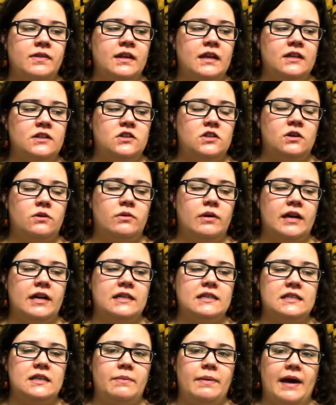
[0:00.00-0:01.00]
And so what
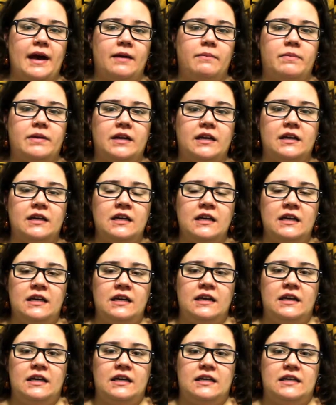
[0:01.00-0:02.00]
ends up happening
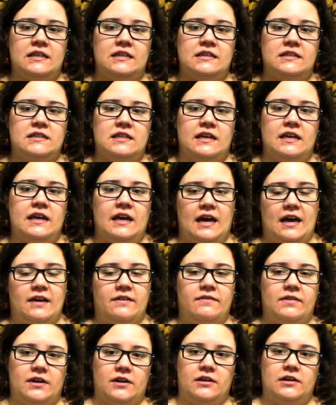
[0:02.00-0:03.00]
is they
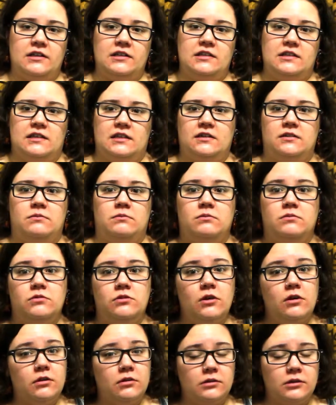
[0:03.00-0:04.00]
have their estate
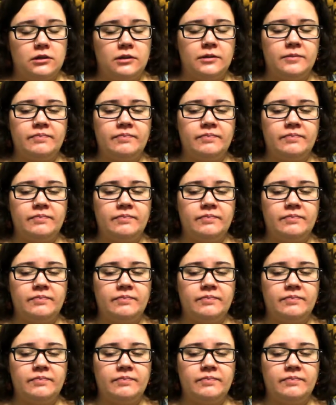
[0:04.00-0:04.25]
sold.